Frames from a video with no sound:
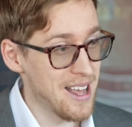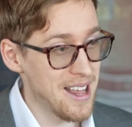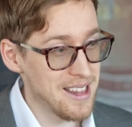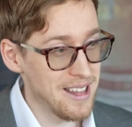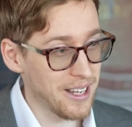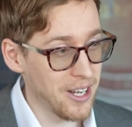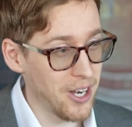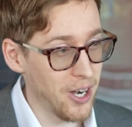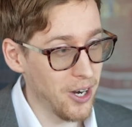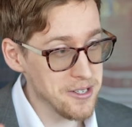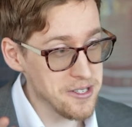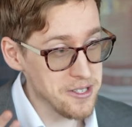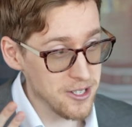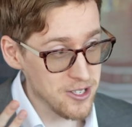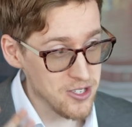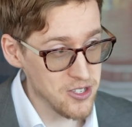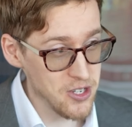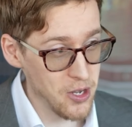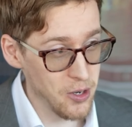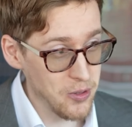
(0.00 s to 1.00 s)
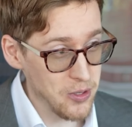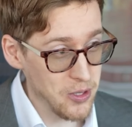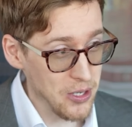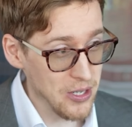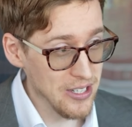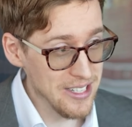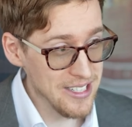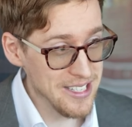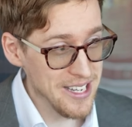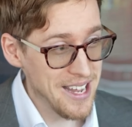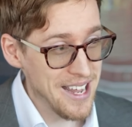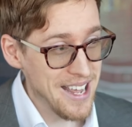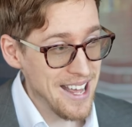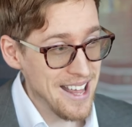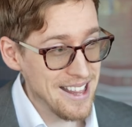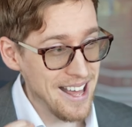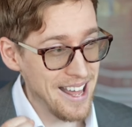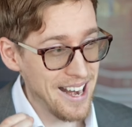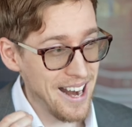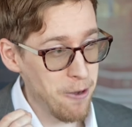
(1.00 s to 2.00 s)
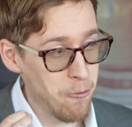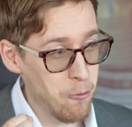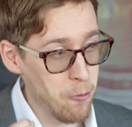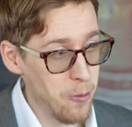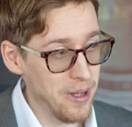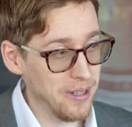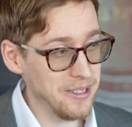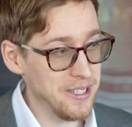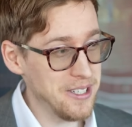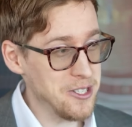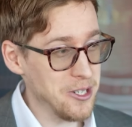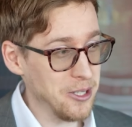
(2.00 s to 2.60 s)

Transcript: The cars are so good that I'm willing to